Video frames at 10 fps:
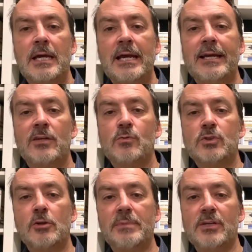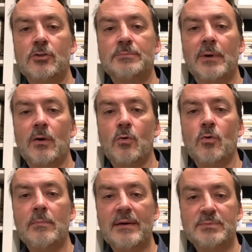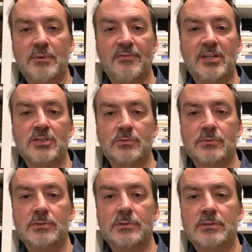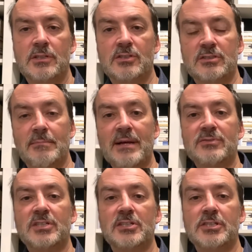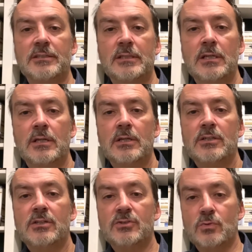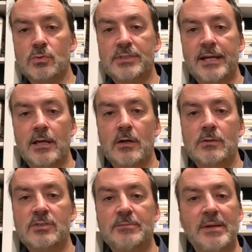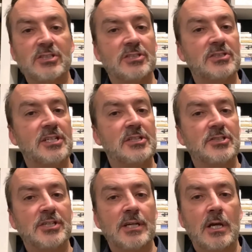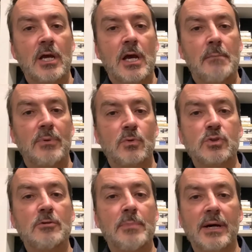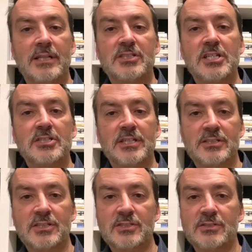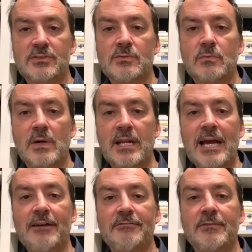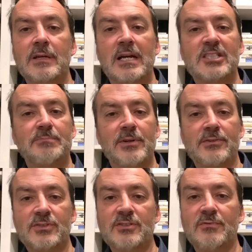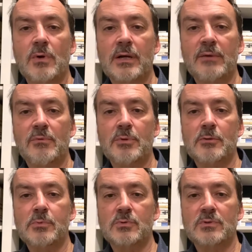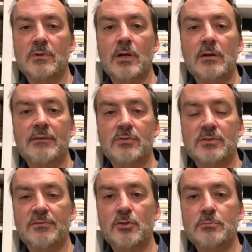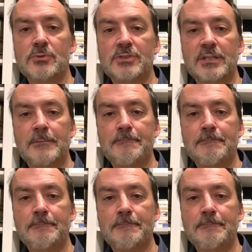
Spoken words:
It can also be used by all maths professionals, such as the maths teacher, the school Senko, specialist teacher, but also by the teaching assistants, where they have experience of working with pupils with low levels of numeracy.